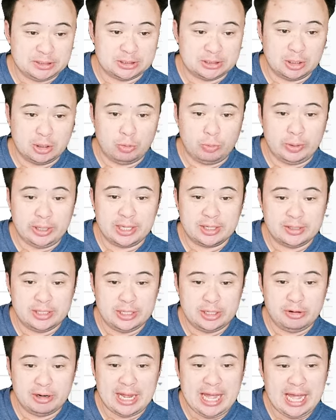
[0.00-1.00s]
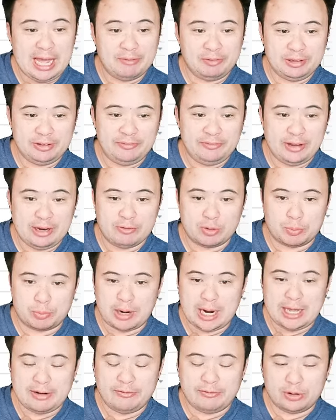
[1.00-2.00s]
So we continue to heavily favor
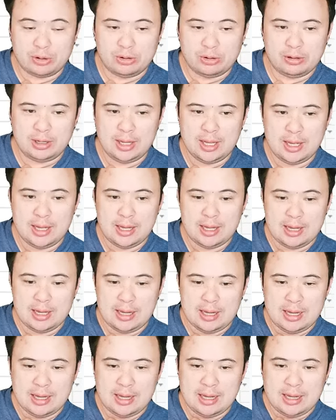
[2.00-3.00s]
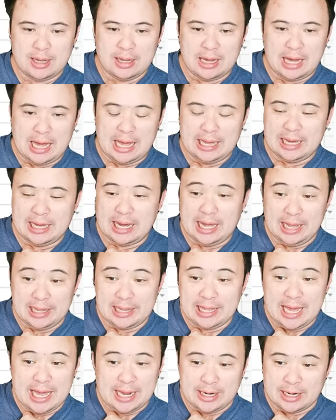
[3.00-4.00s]
Bradford. I, I
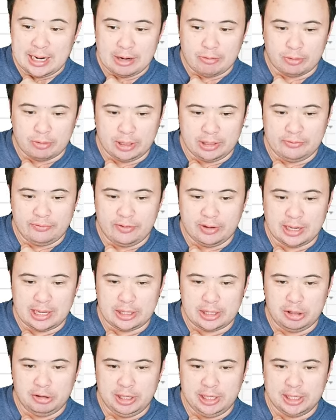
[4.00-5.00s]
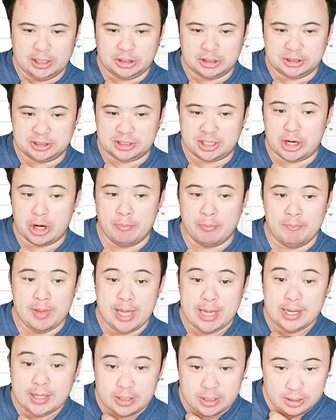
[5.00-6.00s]
again, I really feel like you need to just
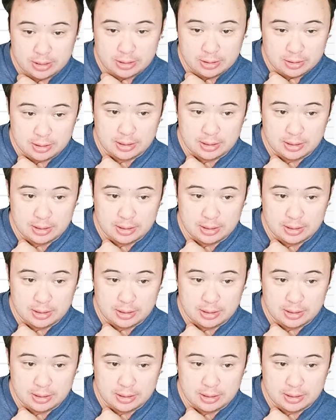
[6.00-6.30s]
commit.